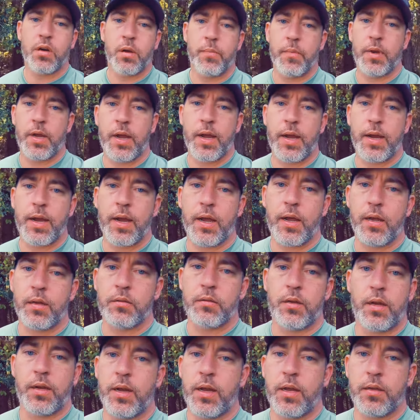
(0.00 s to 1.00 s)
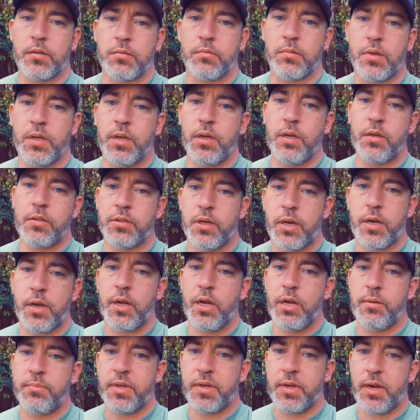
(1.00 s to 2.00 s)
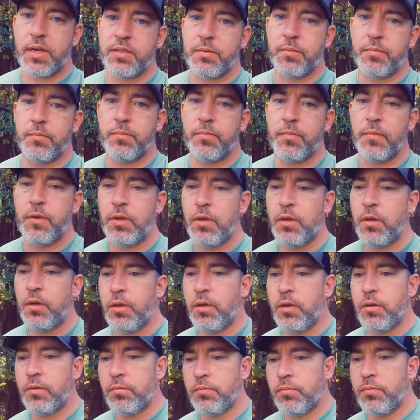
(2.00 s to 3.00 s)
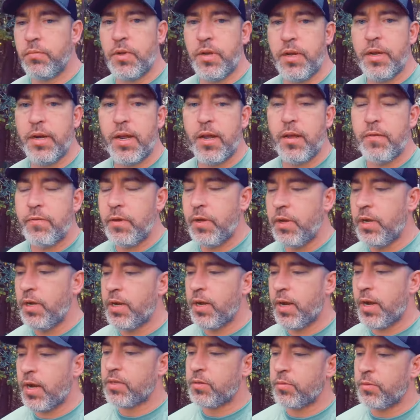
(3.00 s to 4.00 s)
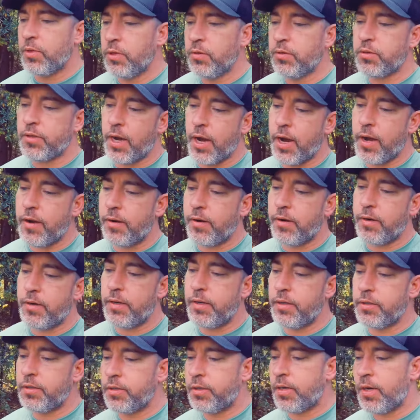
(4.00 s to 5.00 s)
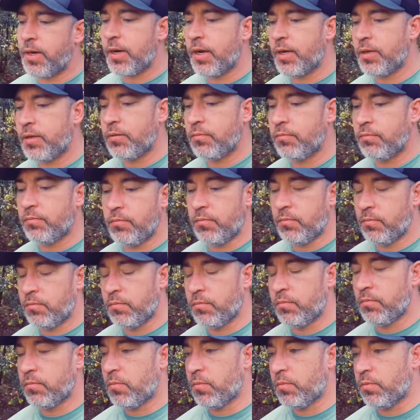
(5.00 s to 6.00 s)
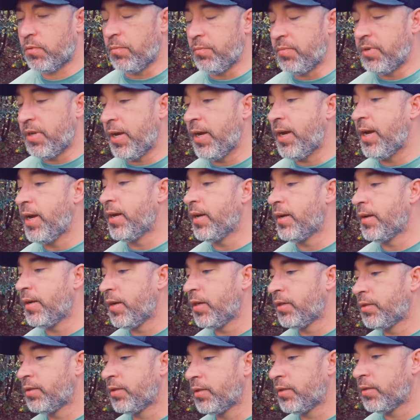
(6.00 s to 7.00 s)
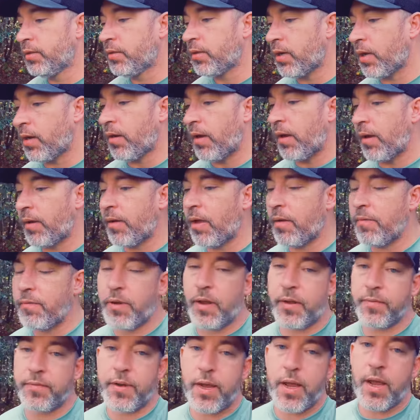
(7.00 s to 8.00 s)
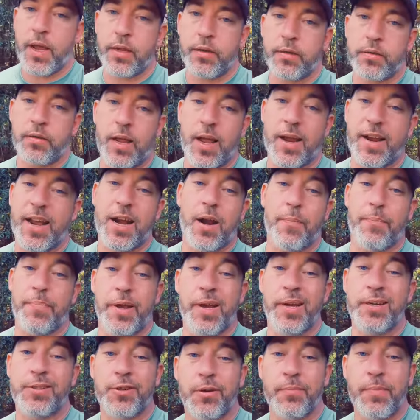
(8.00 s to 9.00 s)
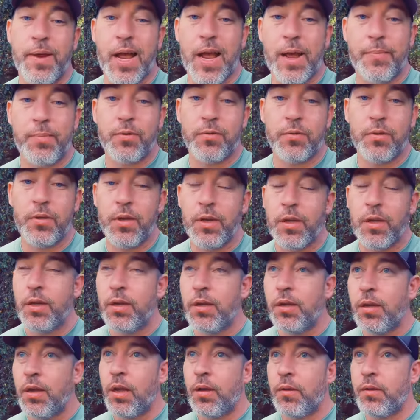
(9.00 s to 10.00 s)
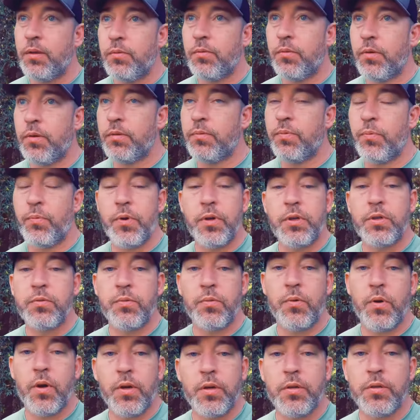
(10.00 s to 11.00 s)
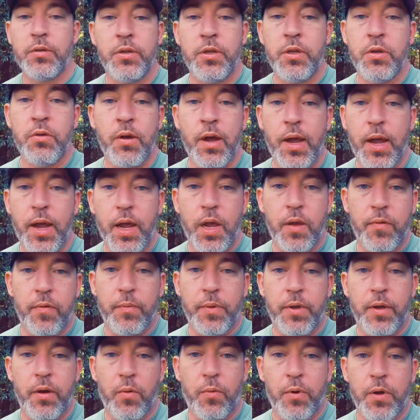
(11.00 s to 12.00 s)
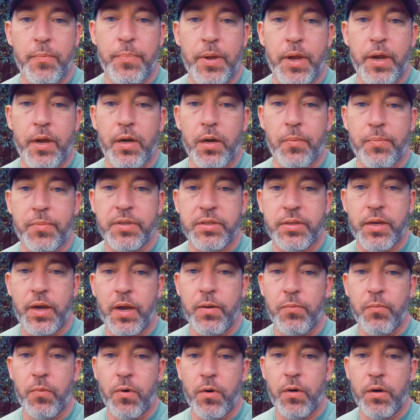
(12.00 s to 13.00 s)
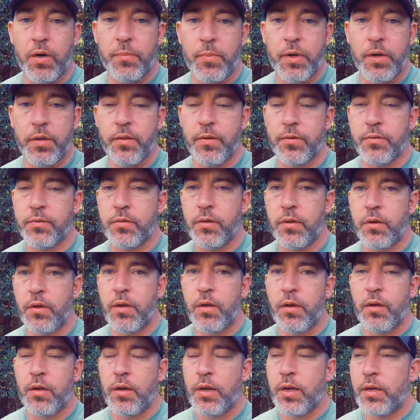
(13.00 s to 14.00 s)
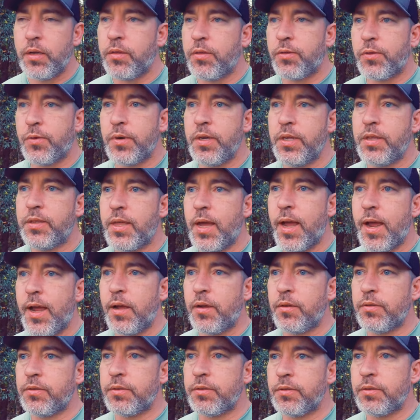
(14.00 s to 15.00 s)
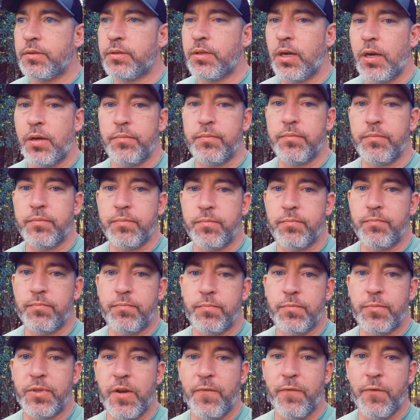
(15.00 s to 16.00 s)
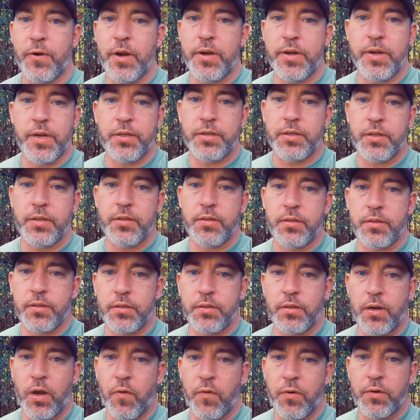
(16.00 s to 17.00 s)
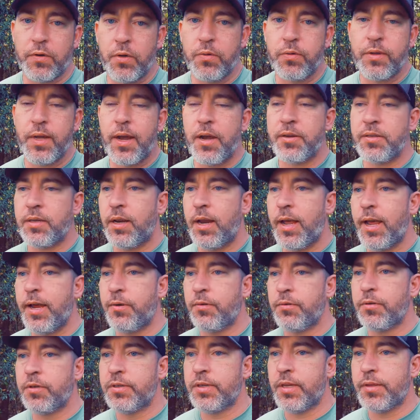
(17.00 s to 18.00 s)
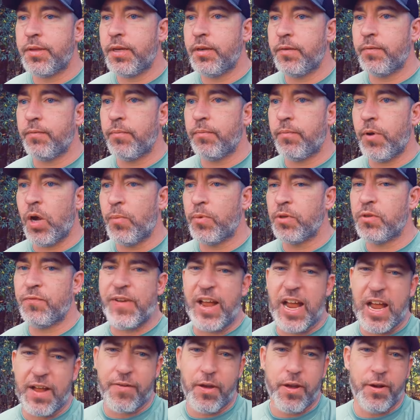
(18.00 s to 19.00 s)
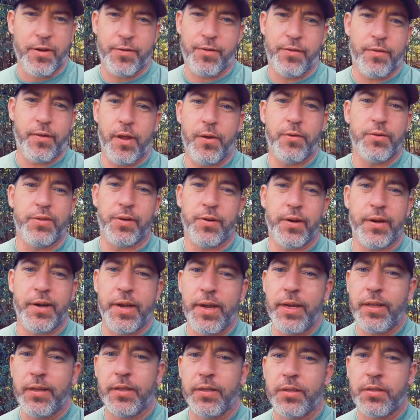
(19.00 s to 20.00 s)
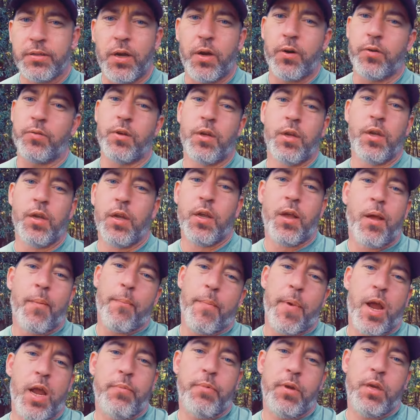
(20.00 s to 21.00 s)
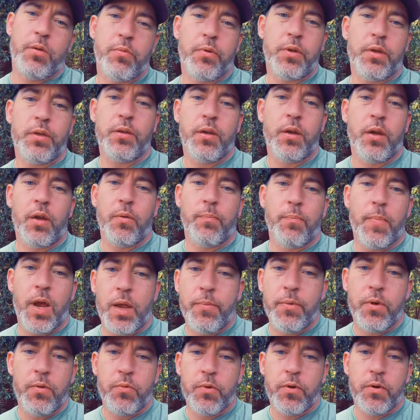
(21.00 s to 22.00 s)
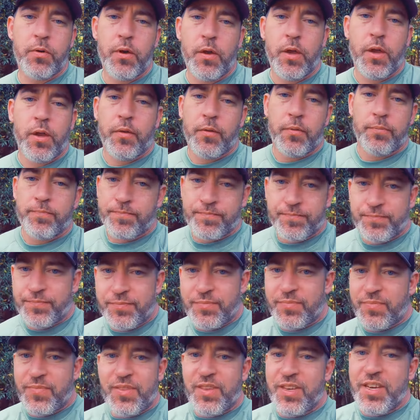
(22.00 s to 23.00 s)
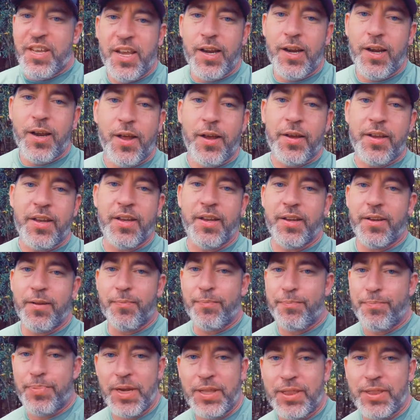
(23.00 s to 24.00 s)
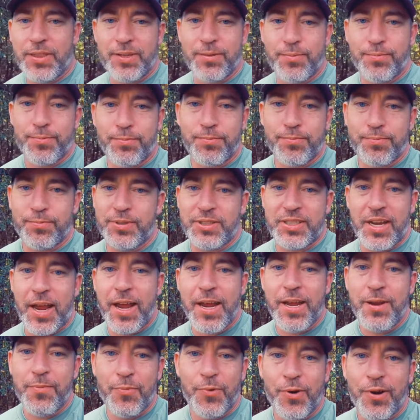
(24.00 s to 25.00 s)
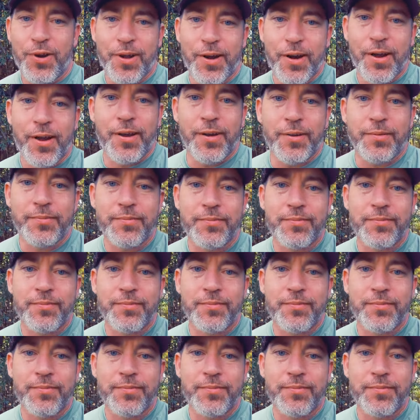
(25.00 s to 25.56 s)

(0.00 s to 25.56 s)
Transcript: I mean, I got I got some King James, I got some NIV, I got some New Standard Edition, I got some teen editions. I, have got I got a picture Bible. I mean, which one do you have? I mean, are we picking up the same one? I mean, there's like 3,000 something different editions and over 2,000 languages. I think almost 500 of those are in English. So maybe we maybe we'll get lucky and pick the same one up.